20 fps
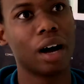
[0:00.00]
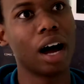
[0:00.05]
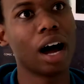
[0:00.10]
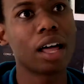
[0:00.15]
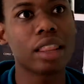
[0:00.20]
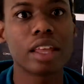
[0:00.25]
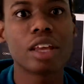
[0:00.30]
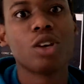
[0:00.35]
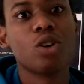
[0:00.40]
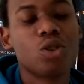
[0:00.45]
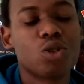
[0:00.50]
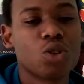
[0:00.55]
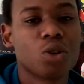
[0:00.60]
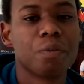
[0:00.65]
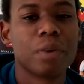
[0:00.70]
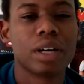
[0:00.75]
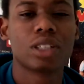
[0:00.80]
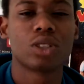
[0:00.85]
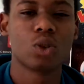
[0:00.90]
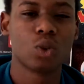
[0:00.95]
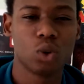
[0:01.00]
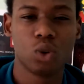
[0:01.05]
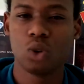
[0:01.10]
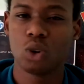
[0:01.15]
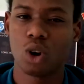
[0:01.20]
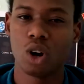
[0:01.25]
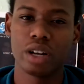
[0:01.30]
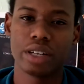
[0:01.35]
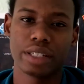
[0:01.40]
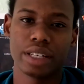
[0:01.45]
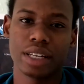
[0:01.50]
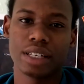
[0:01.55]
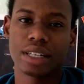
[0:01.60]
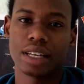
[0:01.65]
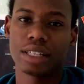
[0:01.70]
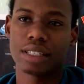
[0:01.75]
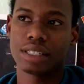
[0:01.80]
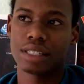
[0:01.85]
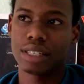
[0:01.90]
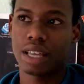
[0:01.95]
other YouTubers who do content
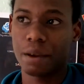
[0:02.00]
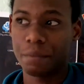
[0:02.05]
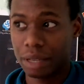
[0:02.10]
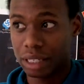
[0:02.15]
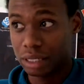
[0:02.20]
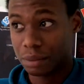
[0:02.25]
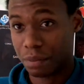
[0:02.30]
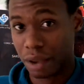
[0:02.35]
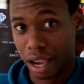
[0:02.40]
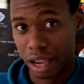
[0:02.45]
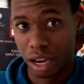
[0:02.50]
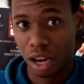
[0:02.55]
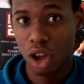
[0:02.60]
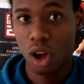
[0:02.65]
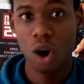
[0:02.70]
and same as mine,